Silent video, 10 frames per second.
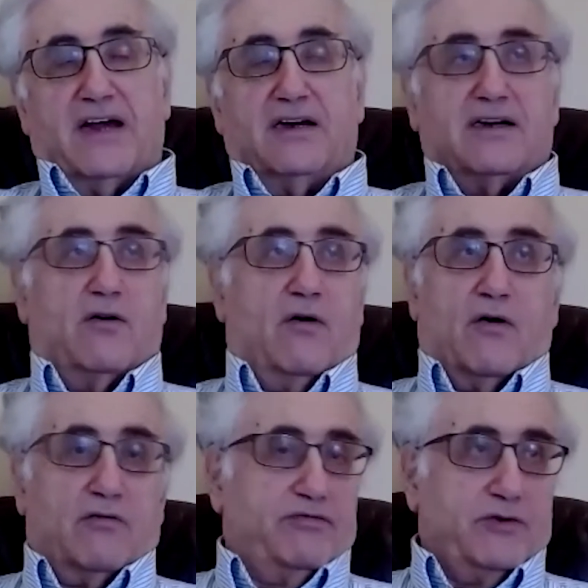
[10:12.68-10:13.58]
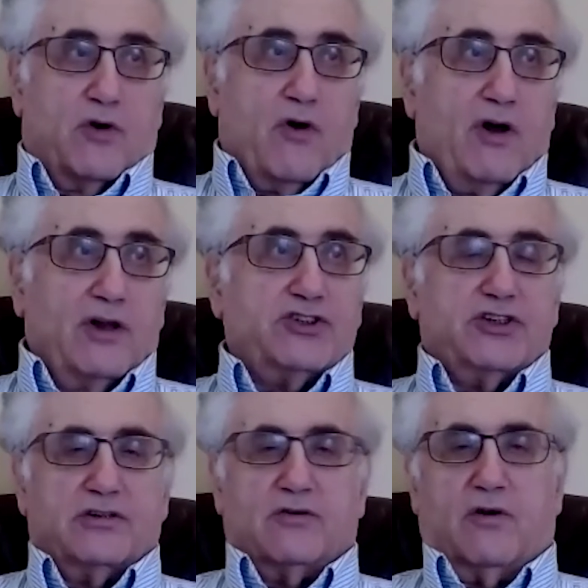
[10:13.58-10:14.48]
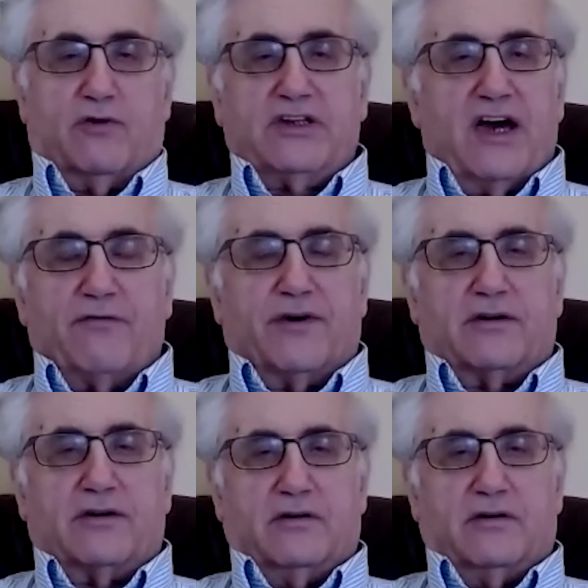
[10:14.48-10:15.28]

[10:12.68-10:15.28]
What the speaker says: Or urology or whatever?